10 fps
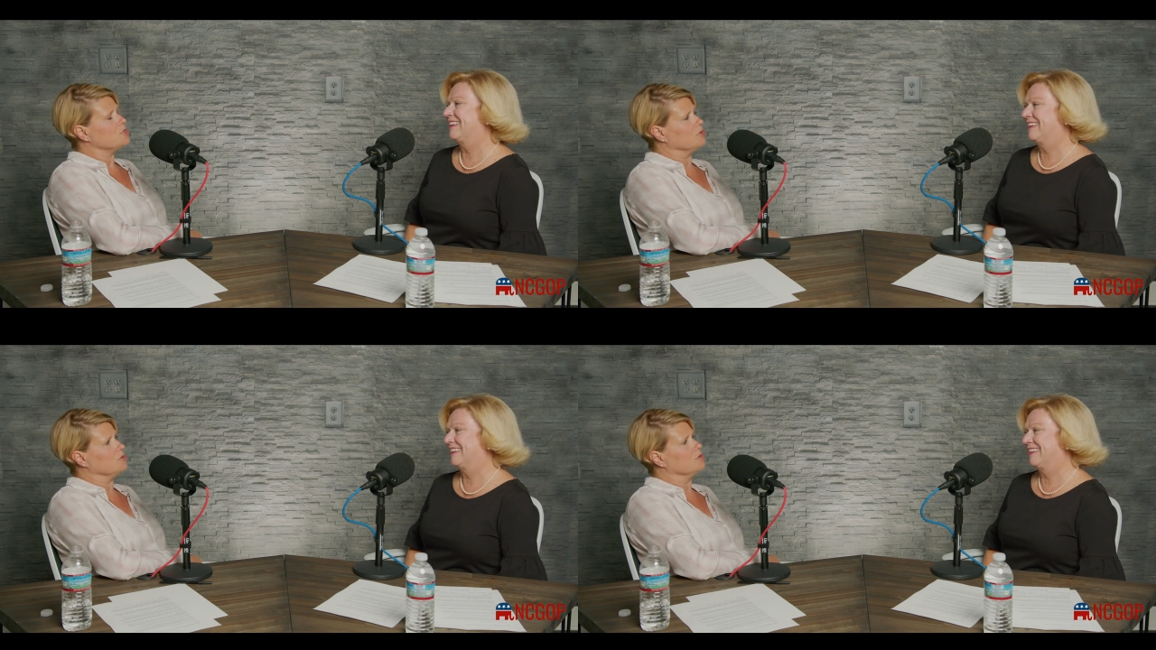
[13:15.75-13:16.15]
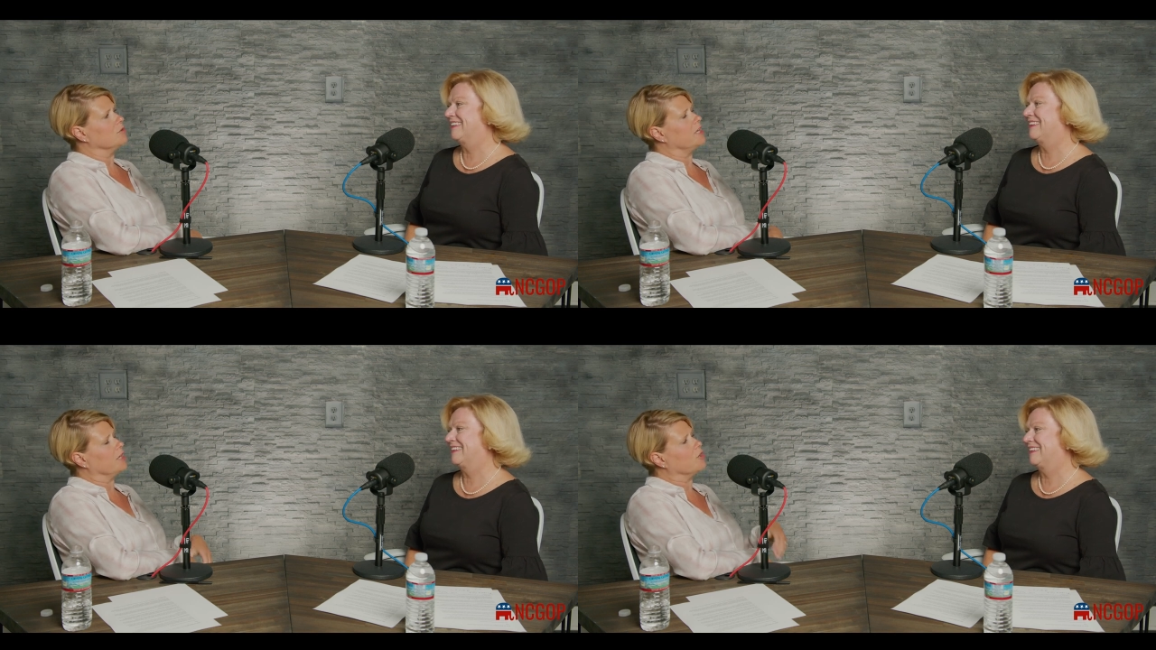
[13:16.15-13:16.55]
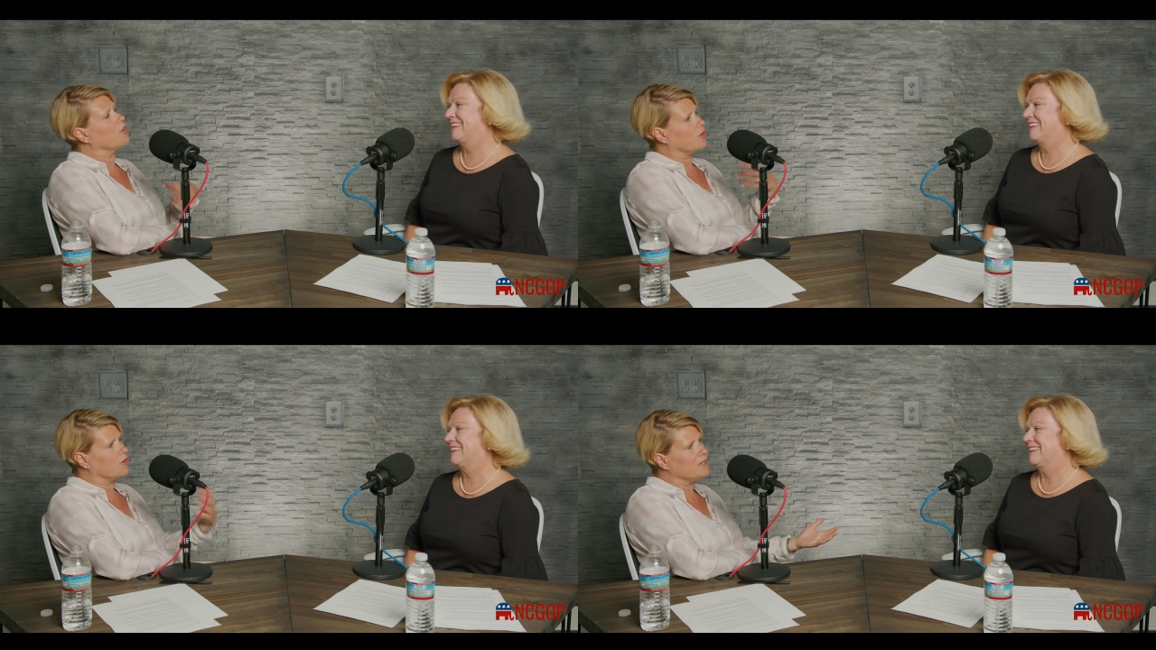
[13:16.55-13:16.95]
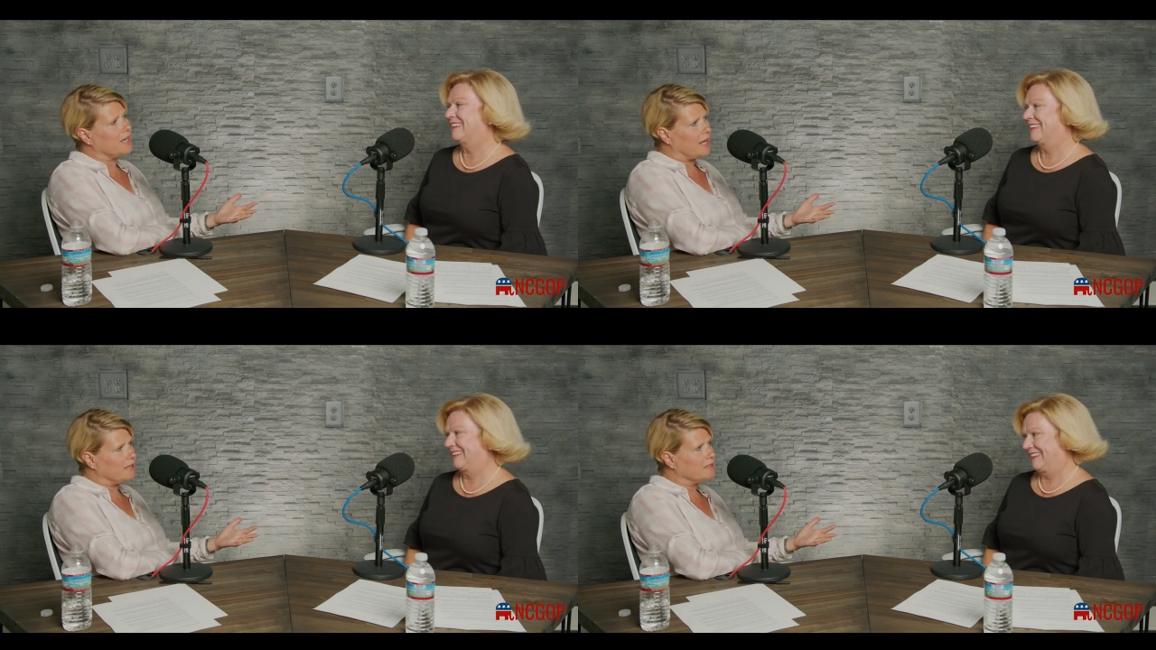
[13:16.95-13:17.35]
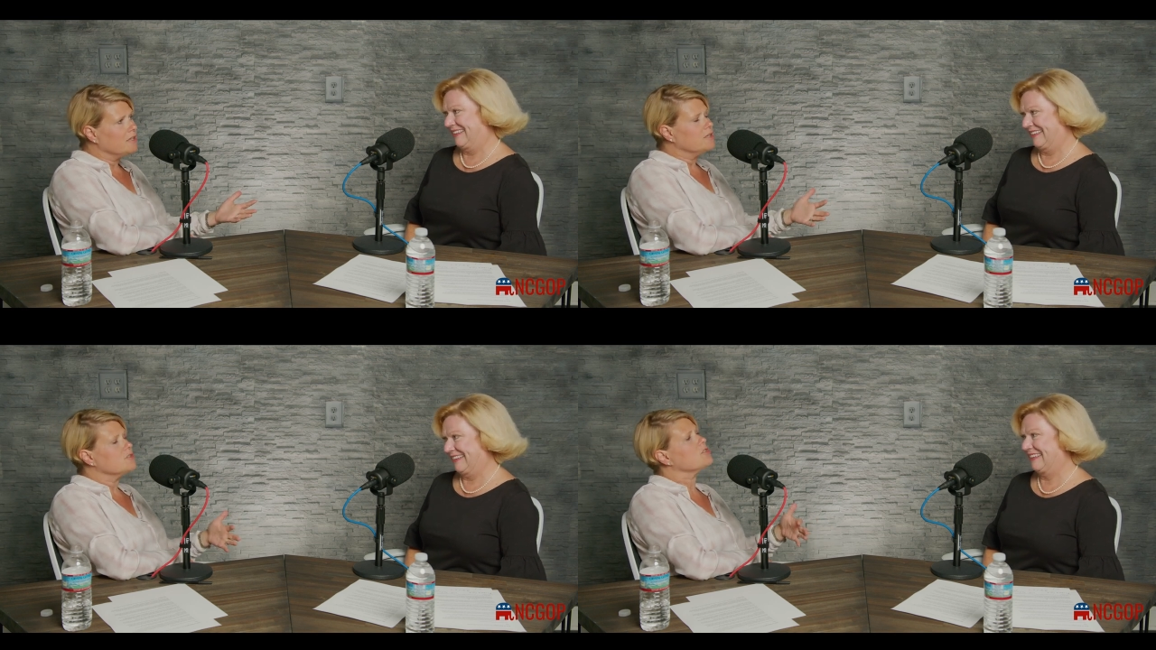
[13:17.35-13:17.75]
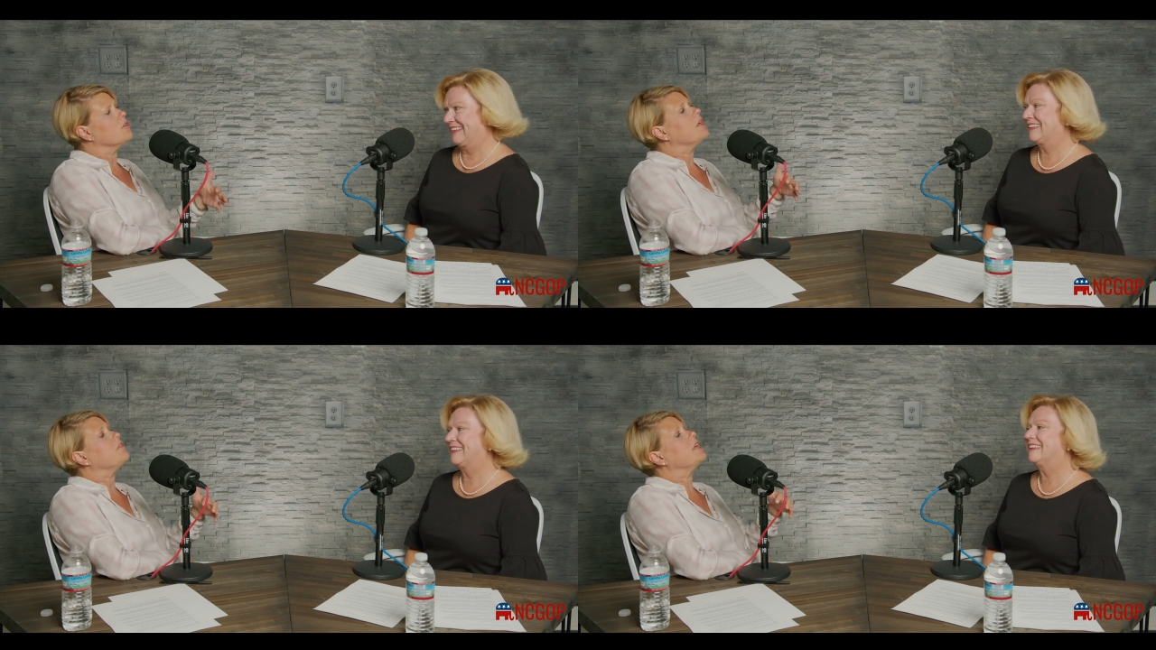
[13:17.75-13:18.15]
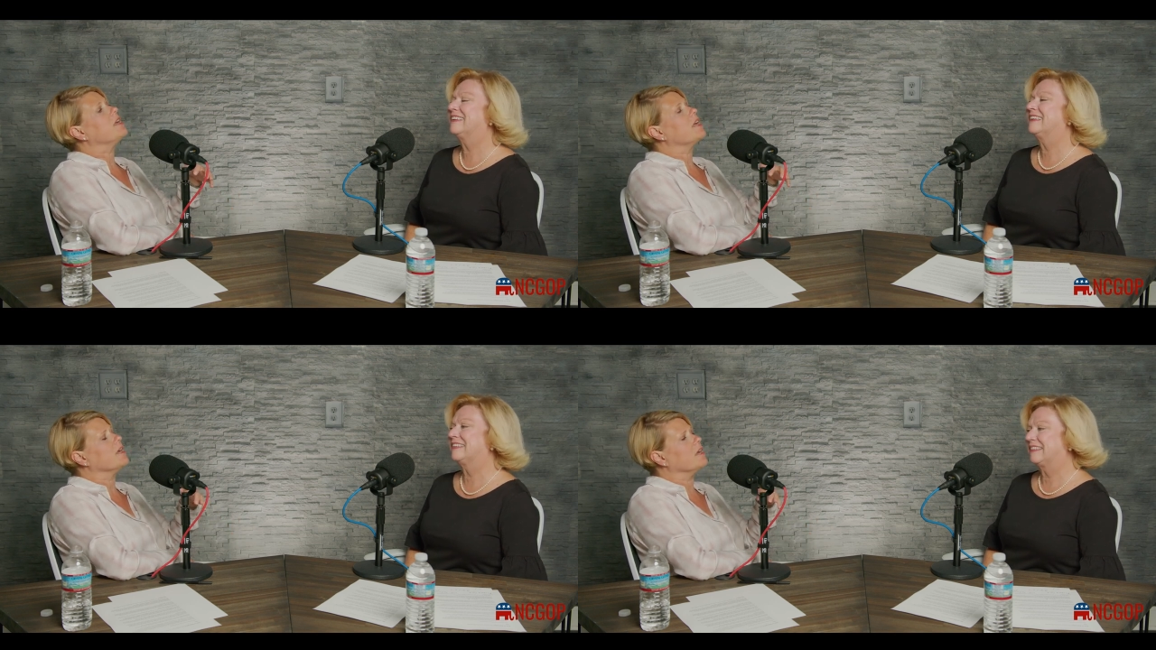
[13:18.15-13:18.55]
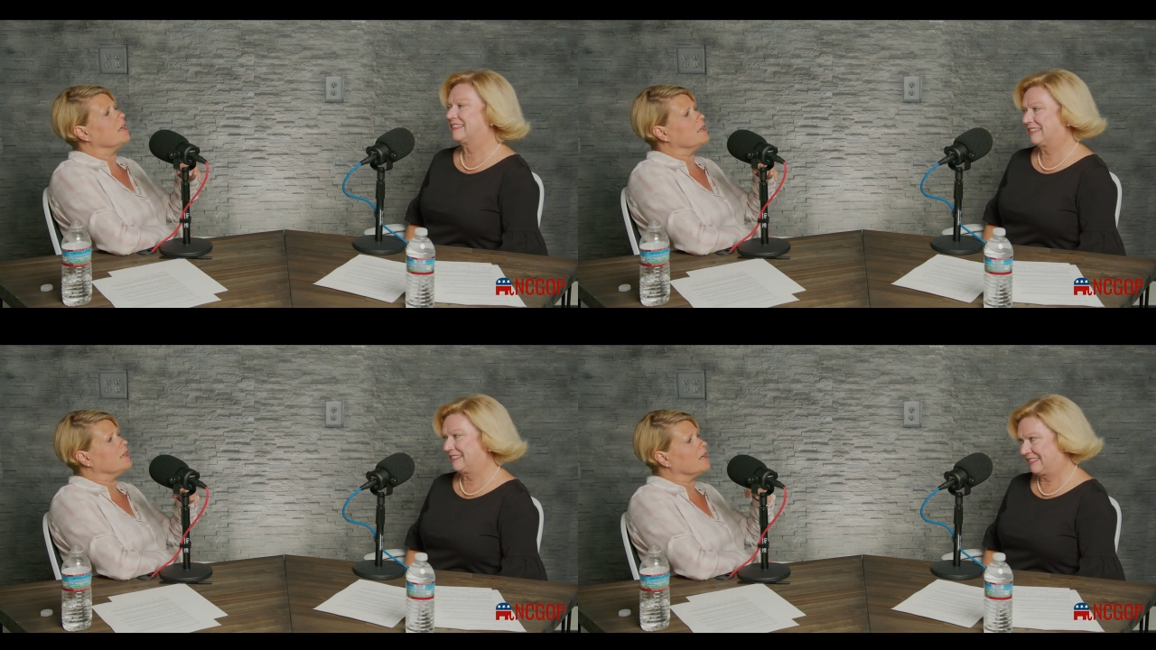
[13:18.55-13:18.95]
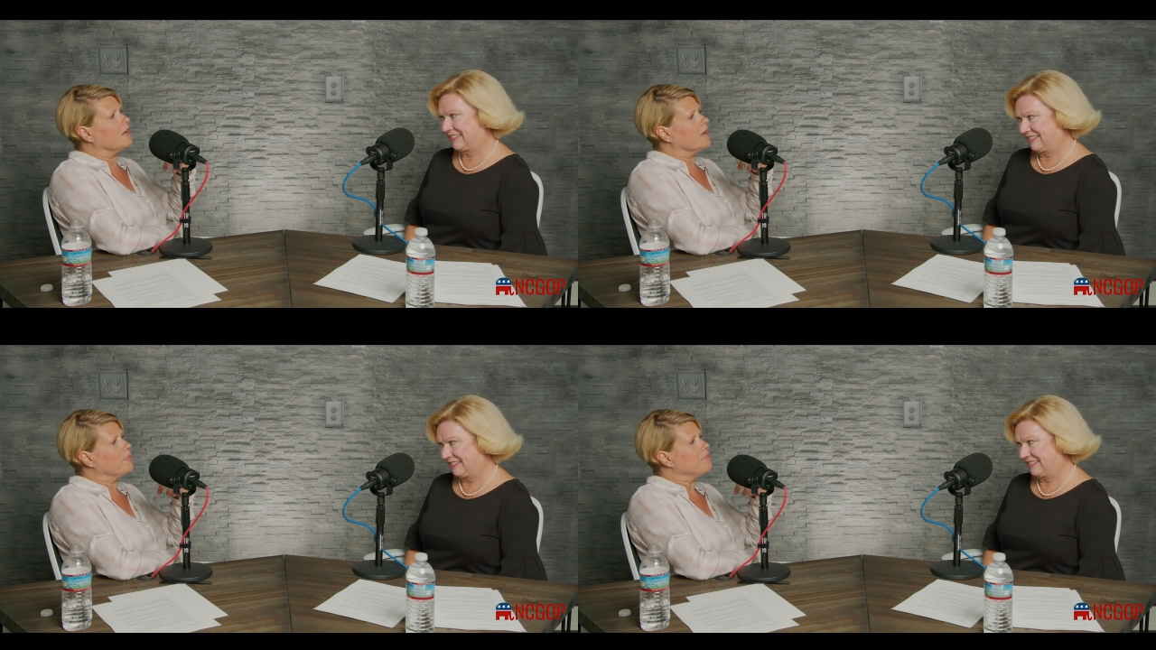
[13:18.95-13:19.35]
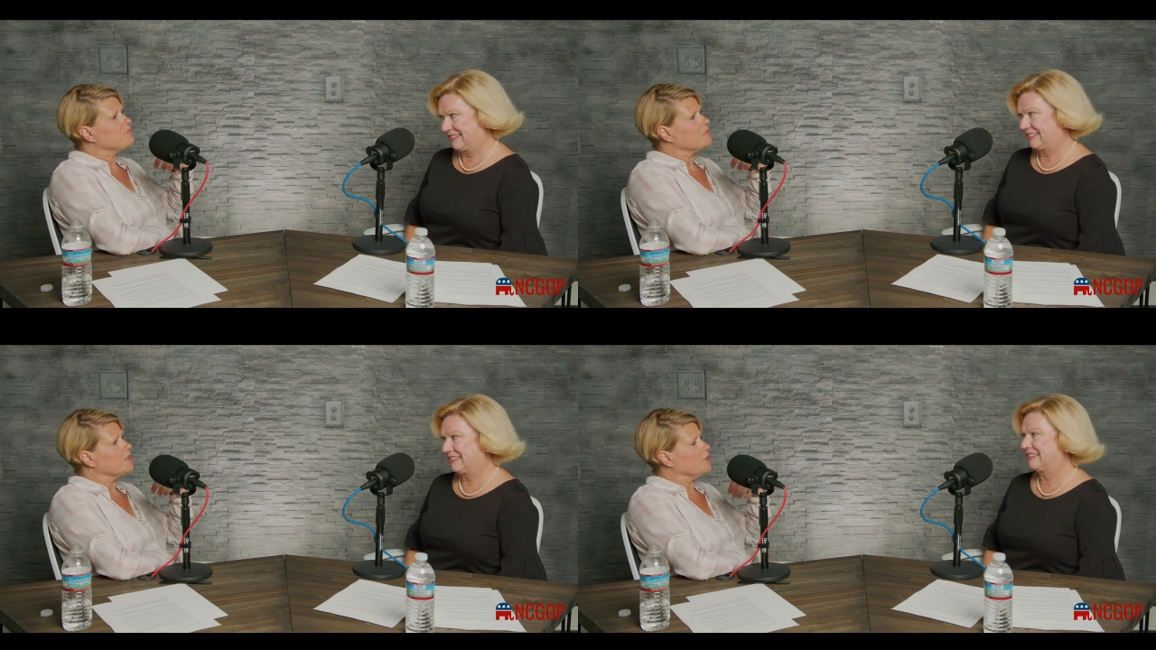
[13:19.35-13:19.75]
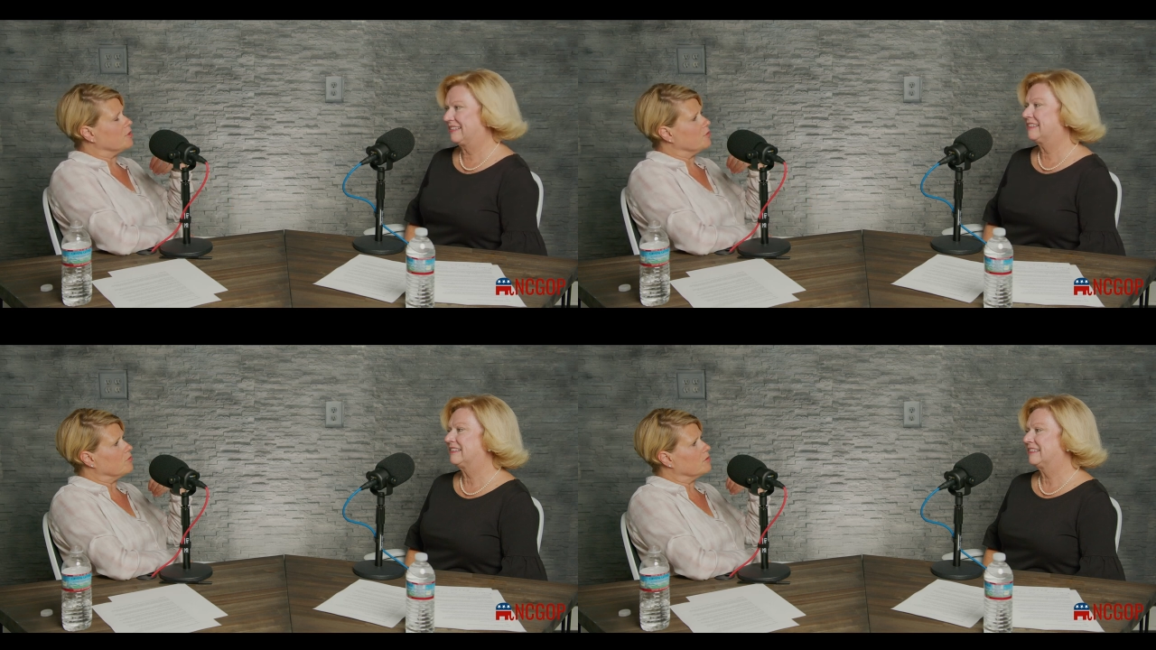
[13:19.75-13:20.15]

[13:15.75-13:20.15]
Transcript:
Speaker 1: to incur debt so that they can, um, you know,